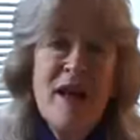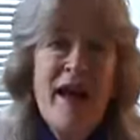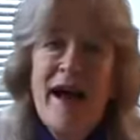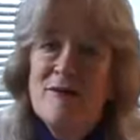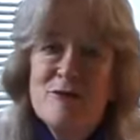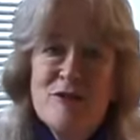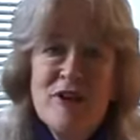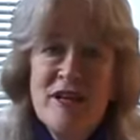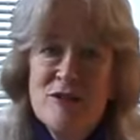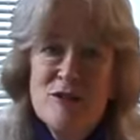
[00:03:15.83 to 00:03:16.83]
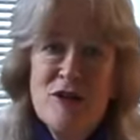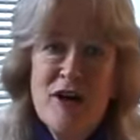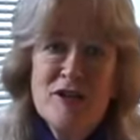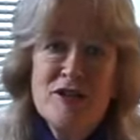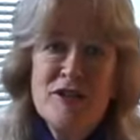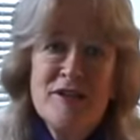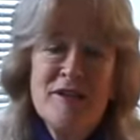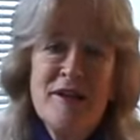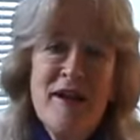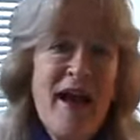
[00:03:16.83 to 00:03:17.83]
After the introduction,
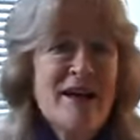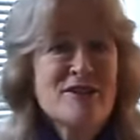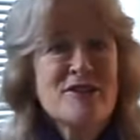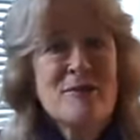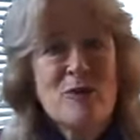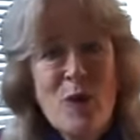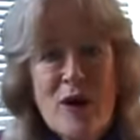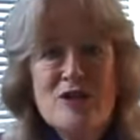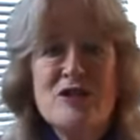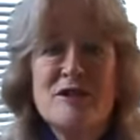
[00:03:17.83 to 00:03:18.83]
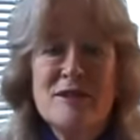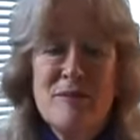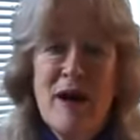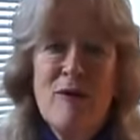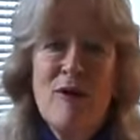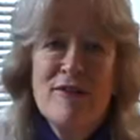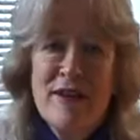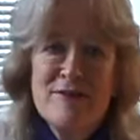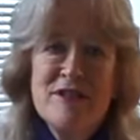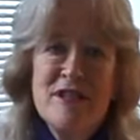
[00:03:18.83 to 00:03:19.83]
ask them questions about what
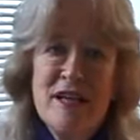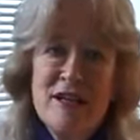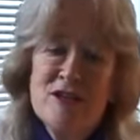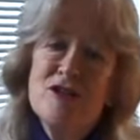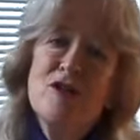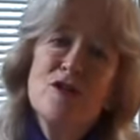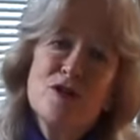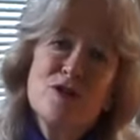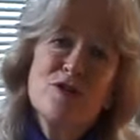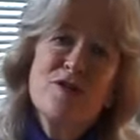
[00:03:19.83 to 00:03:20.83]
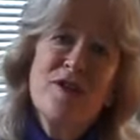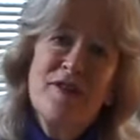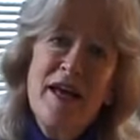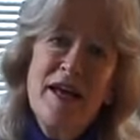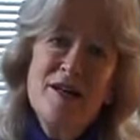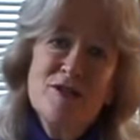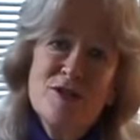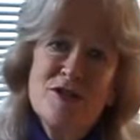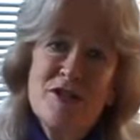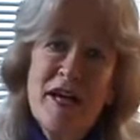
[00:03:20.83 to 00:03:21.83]
they've seen so you're sure that they
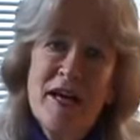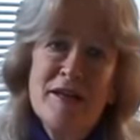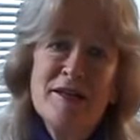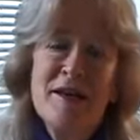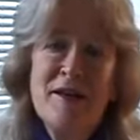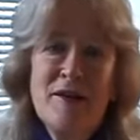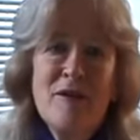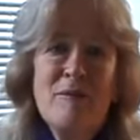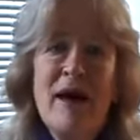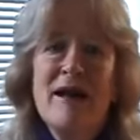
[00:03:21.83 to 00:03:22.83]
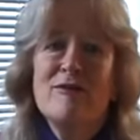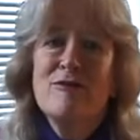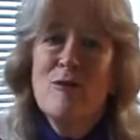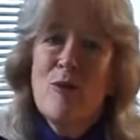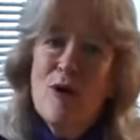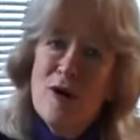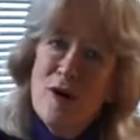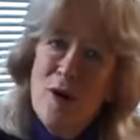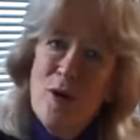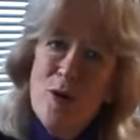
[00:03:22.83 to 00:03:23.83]
understand the
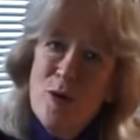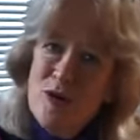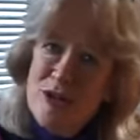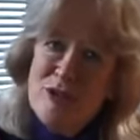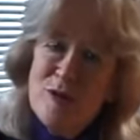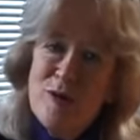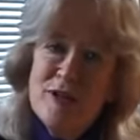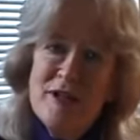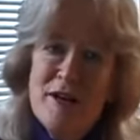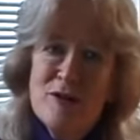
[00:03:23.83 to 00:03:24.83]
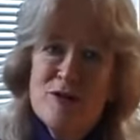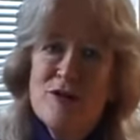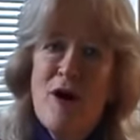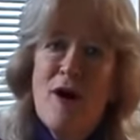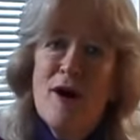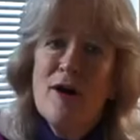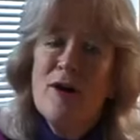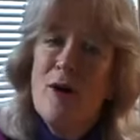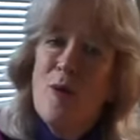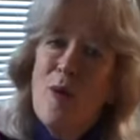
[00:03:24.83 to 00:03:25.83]
metaphor, who the storytellers are,
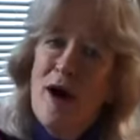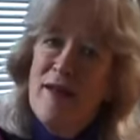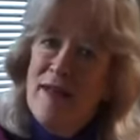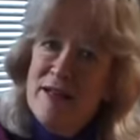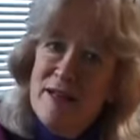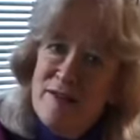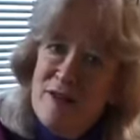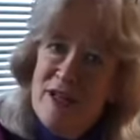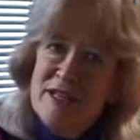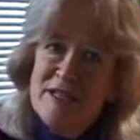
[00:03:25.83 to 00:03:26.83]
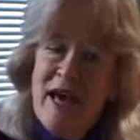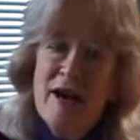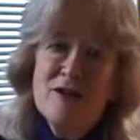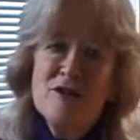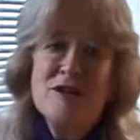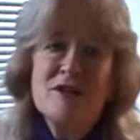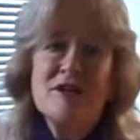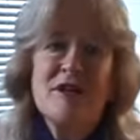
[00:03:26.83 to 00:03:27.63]
why they live in these houses.